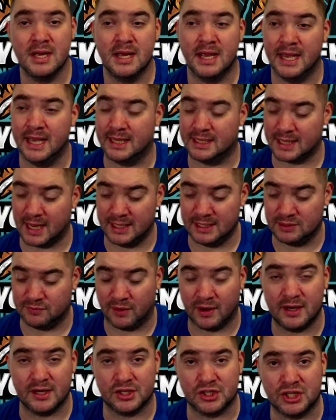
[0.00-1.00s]
He's
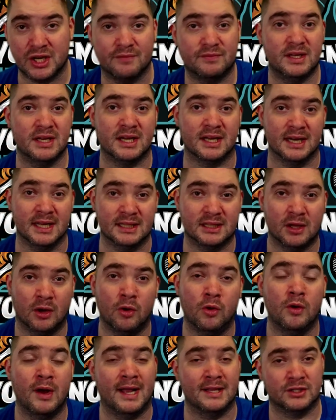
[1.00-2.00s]
very shifty, can hit the
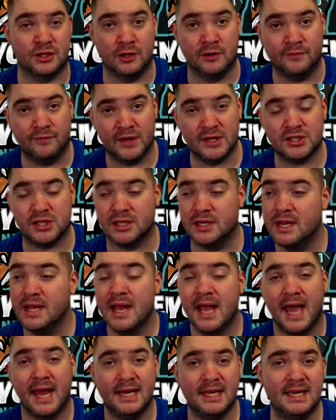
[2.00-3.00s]
hole, has good vision,
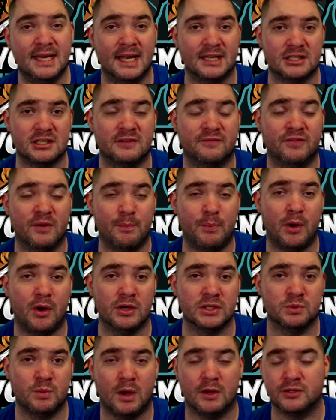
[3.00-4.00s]
and he can catch the football
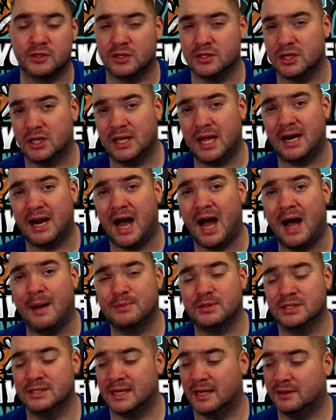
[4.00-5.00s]
as well. So there's a lot of
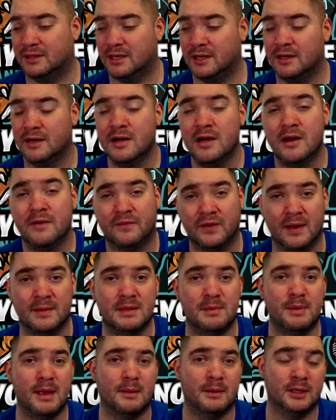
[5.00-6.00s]
options out there for him
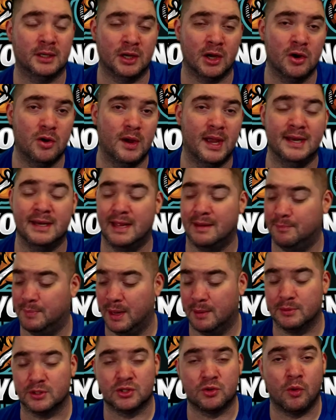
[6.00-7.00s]
to be able to go and be
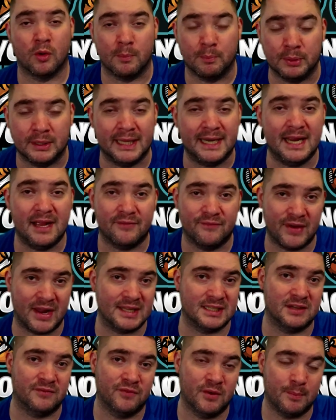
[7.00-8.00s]
able to score plenty of
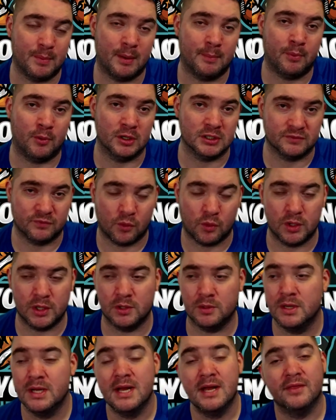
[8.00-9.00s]
fantasy football points for
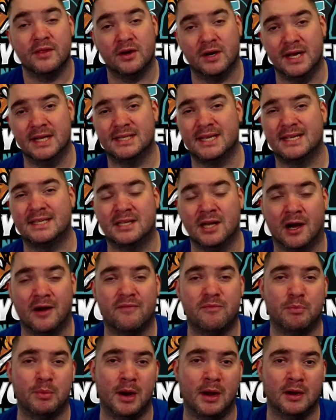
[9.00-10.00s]
you. There is a
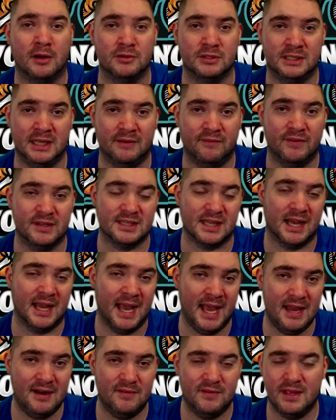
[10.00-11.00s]
tough Broncos defense
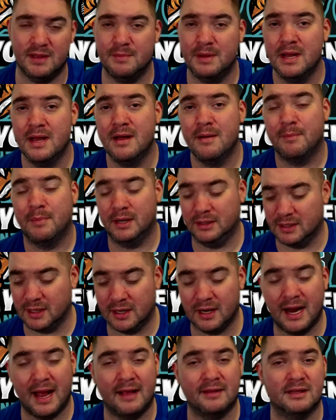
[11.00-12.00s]
ahead of them, but they're
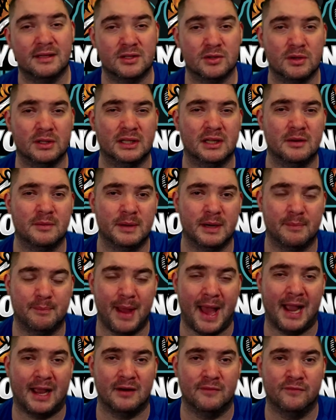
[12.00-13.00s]
gonna have to do a little bit of
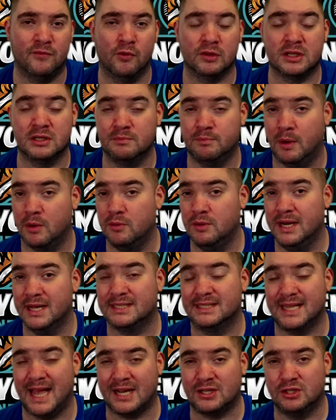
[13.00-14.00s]
back and forth because Bo Nix
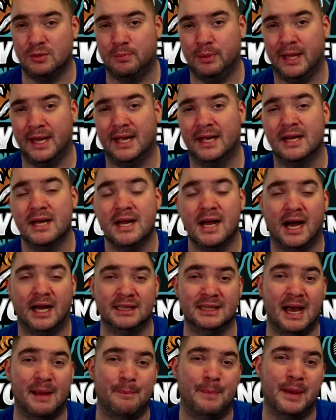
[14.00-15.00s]
is actually playing a
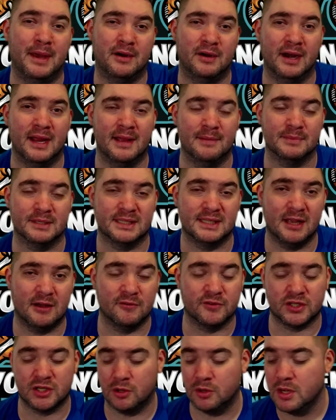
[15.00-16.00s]
lot better himself.
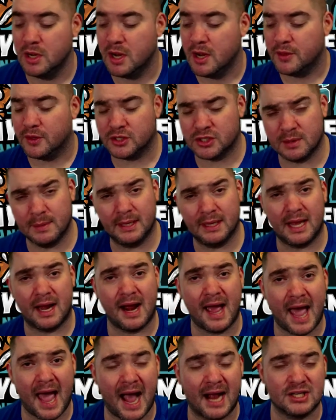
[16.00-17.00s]
So there's gonna be a lot of
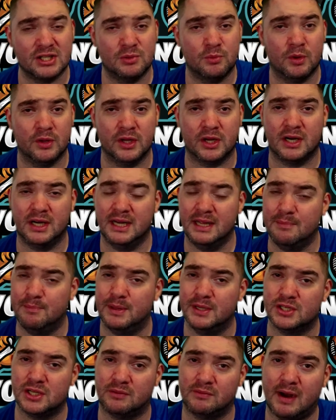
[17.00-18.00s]
action where they're gonna need
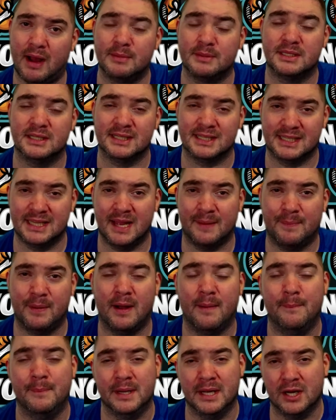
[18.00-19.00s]
Bijan Robinson to step
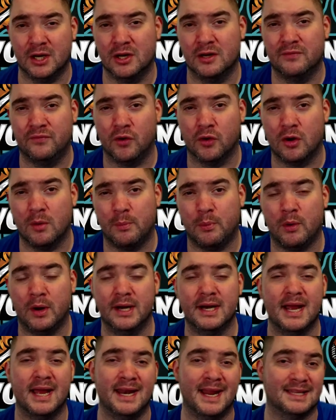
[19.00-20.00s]
up and be a good focal
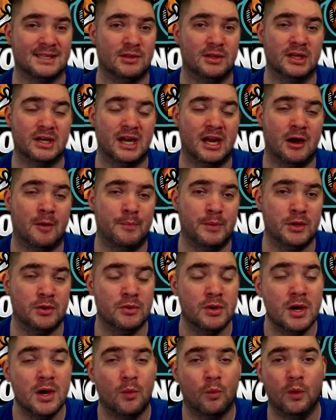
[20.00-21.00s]
point, and that's only going to help
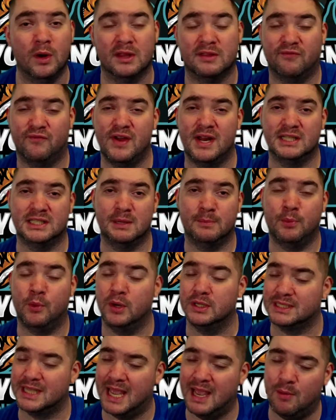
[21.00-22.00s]
you with fantasy
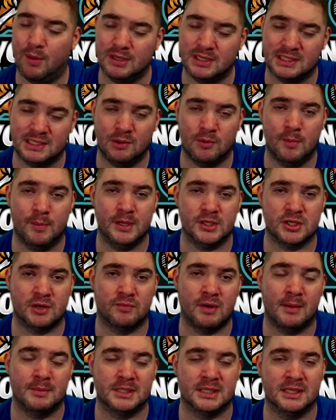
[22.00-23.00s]
points. Can't wait to see what Bijan
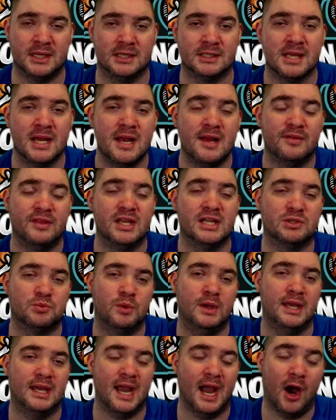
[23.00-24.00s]
Robinson does this
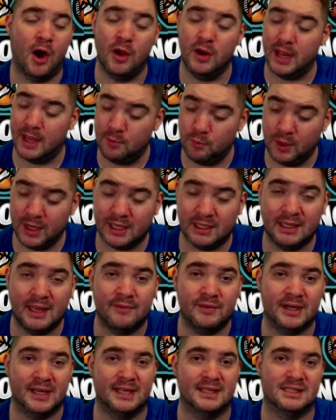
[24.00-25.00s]
week in week
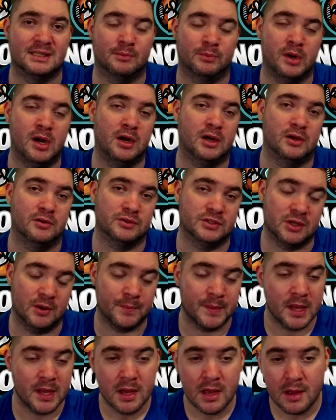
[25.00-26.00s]
11 against the Broncos. So
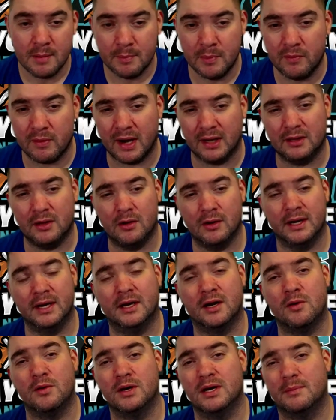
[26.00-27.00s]
move right along here.
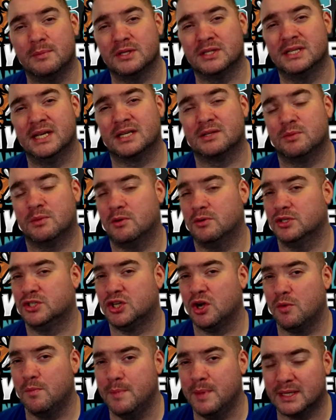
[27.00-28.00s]
Going to number 6, we're going
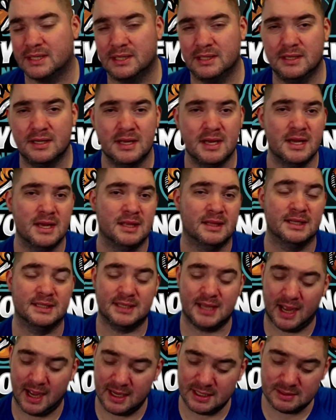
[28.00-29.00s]
Joe Mixon. This
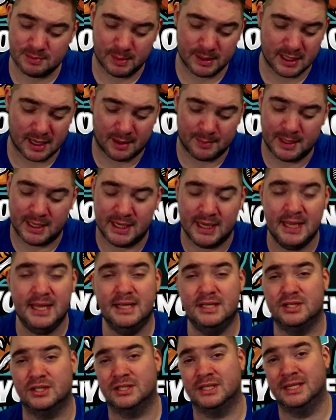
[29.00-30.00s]
guy has been, he
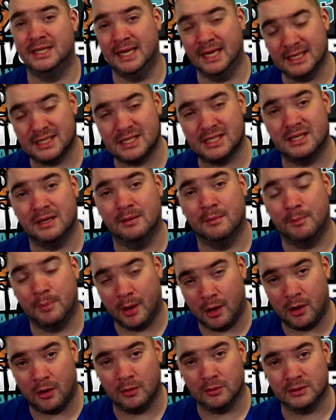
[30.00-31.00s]
just gets the
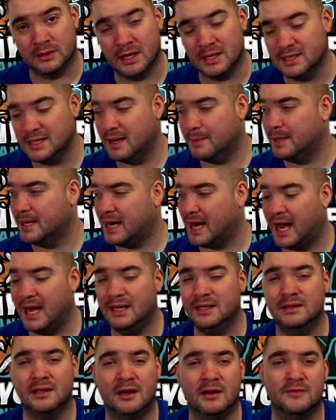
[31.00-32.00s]
ball, doesn't he? I
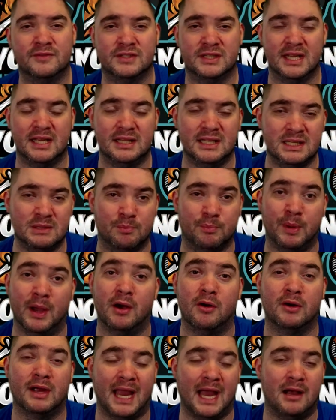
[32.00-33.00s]
love seeing these
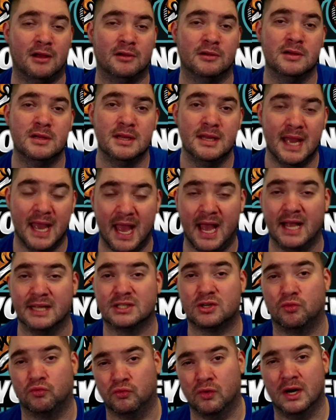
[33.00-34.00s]
bell cow
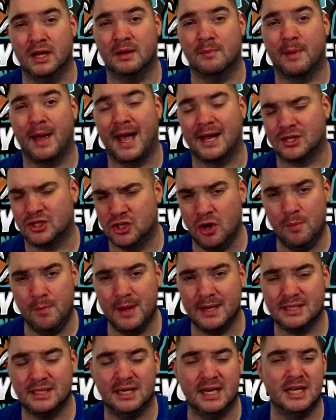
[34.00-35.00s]
esque running backs. Joe
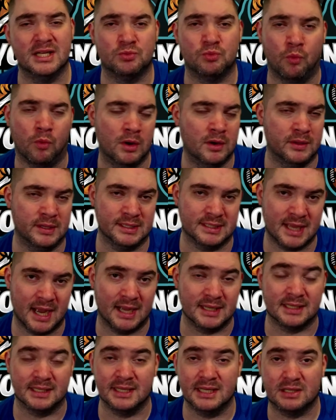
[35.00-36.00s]
Mixon is one of these
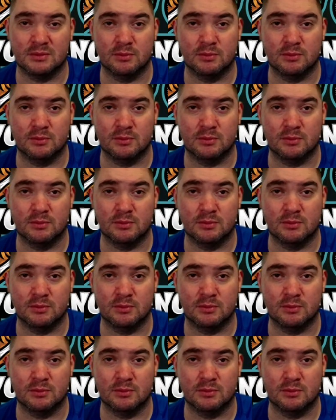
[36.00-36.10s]
guys. And this